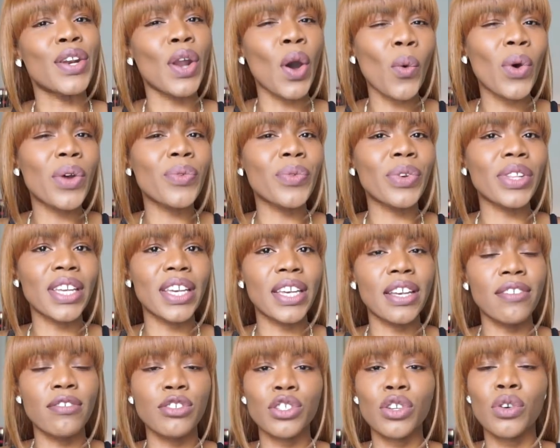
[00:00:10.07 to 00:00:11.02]
no one really
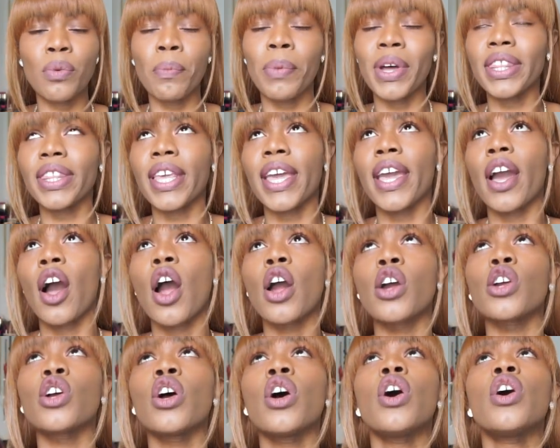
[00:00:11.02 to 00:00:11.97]
gives you, but they
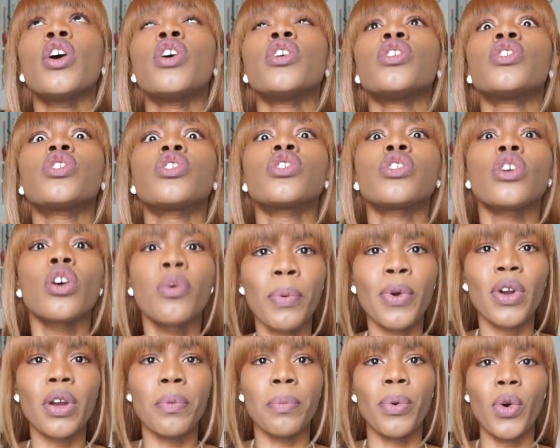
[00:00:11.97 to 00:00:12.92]
are
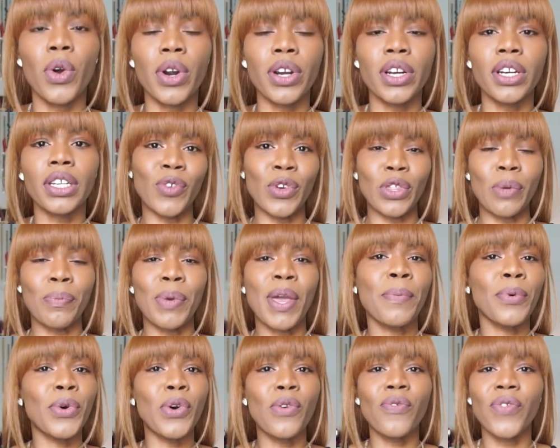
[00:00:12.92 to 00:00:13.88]
super important for the
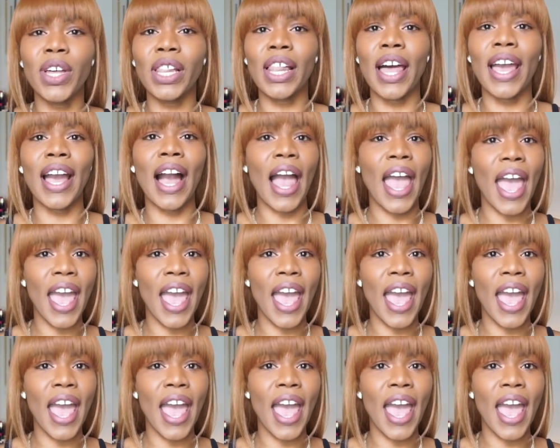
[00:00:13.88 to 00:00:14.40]
people who feel like,